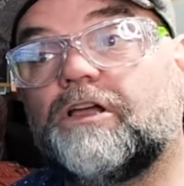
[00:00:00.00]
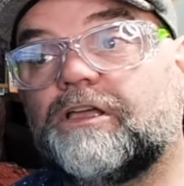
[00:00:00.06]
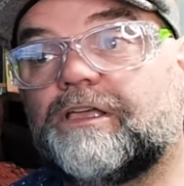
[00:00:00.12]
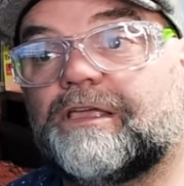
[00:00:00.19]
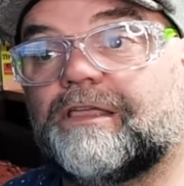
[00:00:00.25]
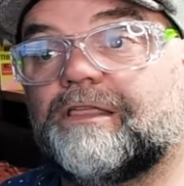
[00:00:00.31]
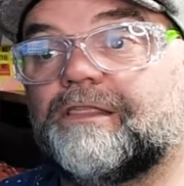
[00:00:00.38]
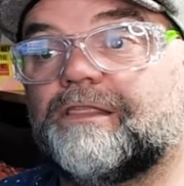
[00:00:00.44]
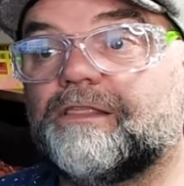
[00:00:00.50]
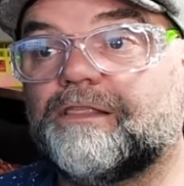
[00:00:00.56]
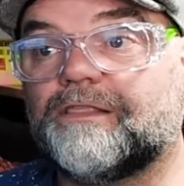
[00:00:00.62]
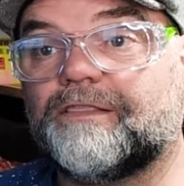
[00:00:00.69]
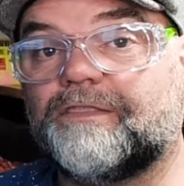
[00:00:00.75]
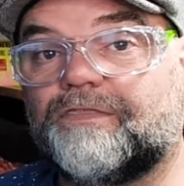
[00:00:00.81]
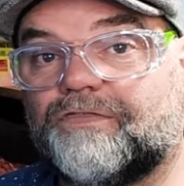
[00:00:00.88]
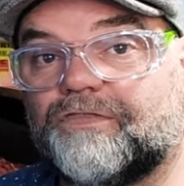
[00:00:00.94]
like
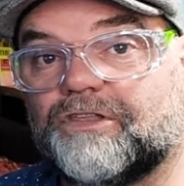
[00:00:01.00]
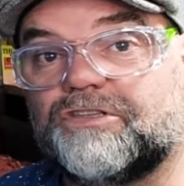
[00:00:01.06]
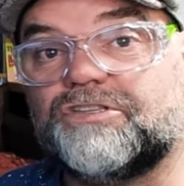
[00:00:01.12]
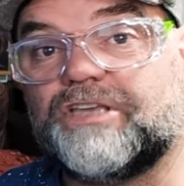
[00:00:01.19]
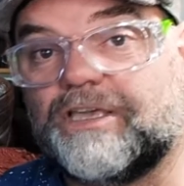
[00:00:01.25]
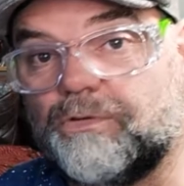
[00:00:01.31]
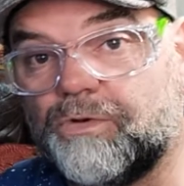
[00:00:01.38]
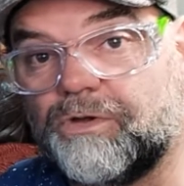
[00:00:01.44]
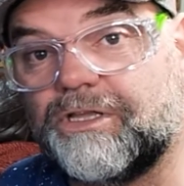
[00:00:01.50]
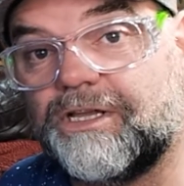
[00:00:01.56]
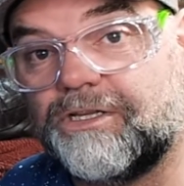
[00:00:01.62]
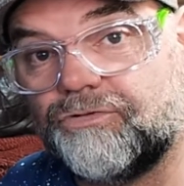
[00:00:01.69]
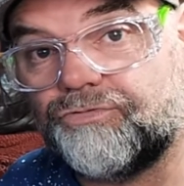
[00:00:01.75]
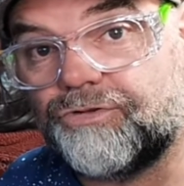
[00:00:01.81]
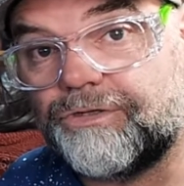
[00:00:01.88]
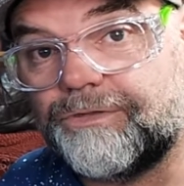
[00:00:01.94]
the
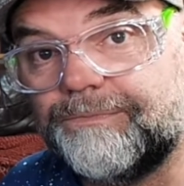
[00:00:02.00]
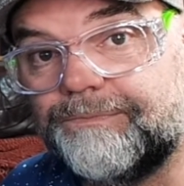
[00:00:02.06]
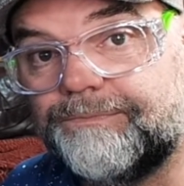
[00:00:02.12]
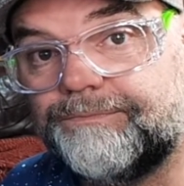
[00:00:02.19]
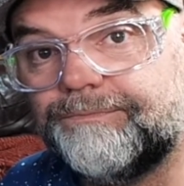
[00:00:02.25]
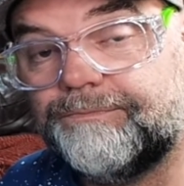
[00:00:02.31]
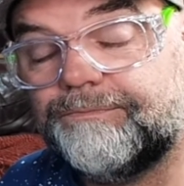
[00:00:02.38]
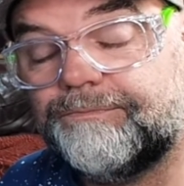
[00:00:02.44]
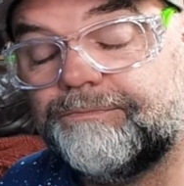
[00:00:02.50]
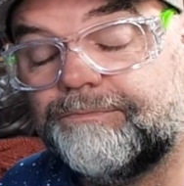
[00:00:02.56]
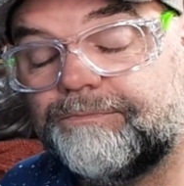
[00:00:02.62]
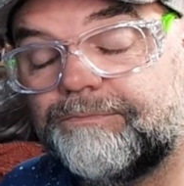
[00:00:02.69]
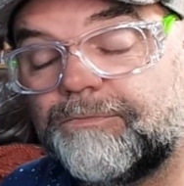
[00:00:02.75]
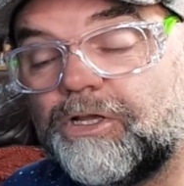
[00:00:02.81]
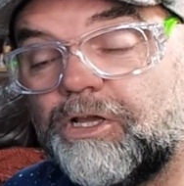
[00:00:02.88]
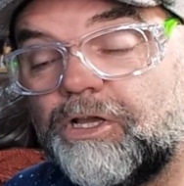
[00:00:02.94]
T100,
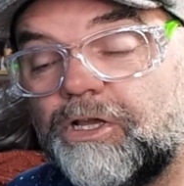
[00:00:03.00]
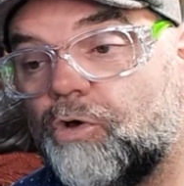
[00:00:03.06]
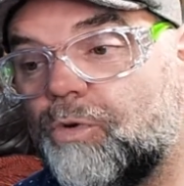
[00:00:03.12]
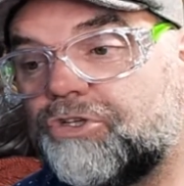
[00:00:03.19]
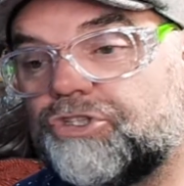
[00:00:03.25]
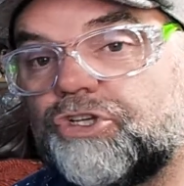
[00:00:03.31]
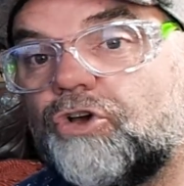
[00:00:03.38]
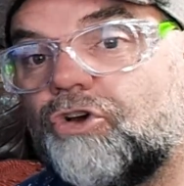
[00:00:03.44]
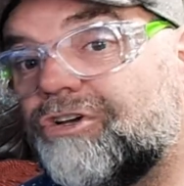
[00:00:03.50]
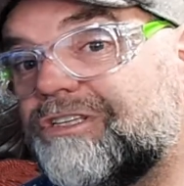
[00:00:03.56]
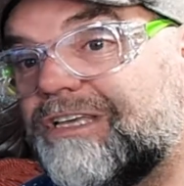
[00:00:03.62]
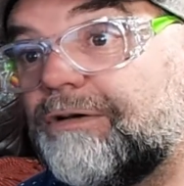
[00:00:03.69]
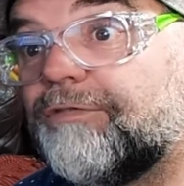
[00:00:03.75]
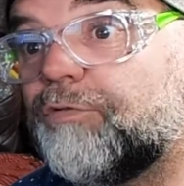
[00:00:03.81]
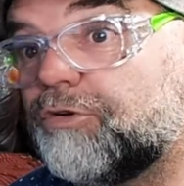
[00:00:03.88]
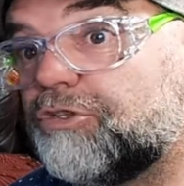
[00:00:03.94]
which is
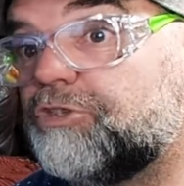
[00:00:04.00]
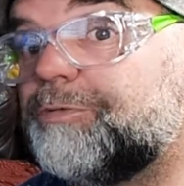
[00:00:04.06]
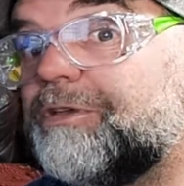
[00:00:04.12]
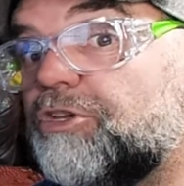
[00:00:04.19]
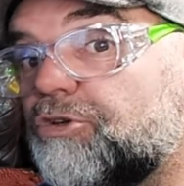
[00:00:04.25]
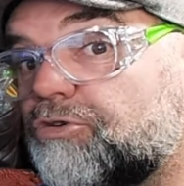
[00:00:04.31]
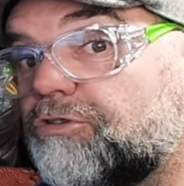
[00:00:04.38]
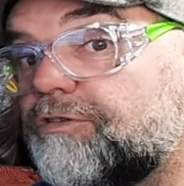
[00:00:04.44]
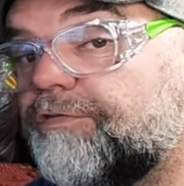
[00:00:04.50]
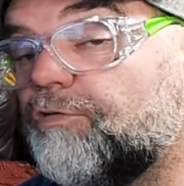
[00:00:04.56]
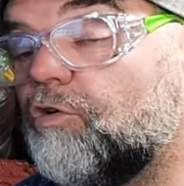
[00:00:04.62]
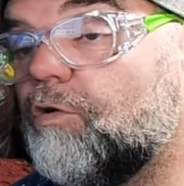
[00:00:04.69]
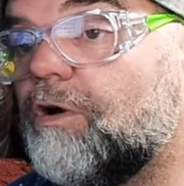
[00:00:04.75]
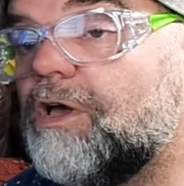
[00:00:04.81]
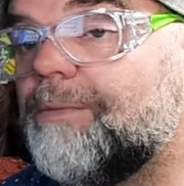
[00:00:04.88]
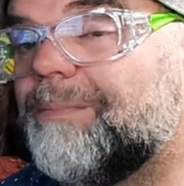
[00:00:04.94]
ideal for what it's been used
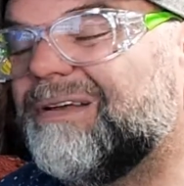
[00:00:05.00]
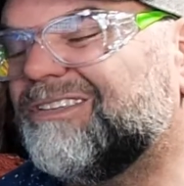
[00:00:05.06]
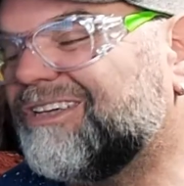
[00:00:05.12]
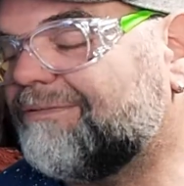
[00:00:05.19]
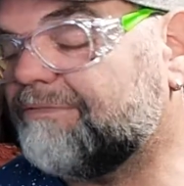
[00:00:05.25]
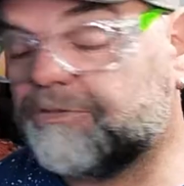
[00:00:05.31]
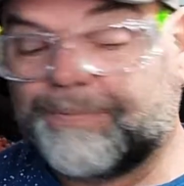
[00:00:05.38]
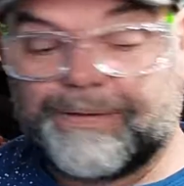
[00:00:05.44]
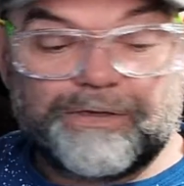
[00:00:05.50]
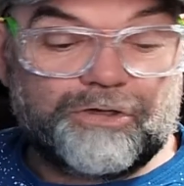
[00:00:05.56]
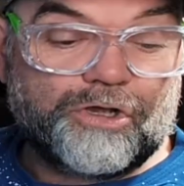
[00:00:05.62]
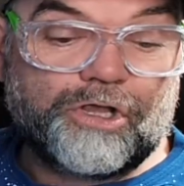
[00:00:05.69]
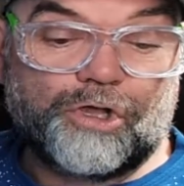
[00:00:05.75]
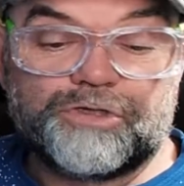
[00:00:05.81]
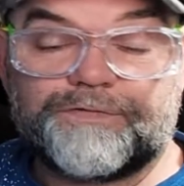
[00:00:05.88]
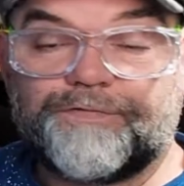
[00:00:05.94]
for. But generally
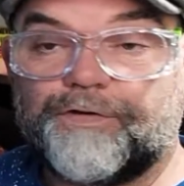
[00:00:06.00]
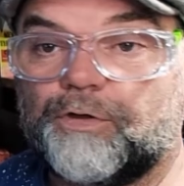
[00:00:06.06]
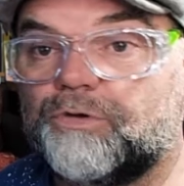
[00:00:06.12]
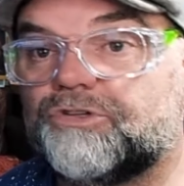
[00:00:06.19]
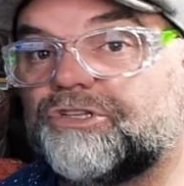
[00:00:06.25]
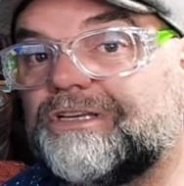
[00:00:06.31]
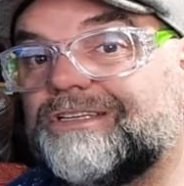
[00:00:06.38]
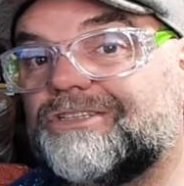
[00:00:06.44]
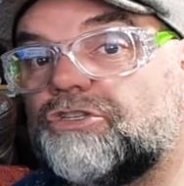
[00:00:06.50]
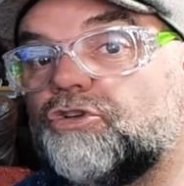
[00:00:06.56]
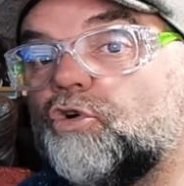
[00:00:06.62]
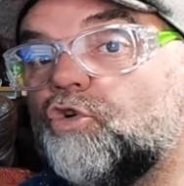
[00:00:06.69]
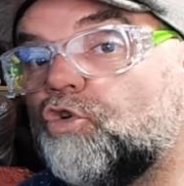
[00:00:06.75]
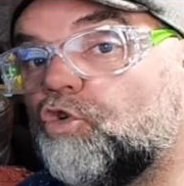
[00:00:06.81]
speaking, your close focusing isn't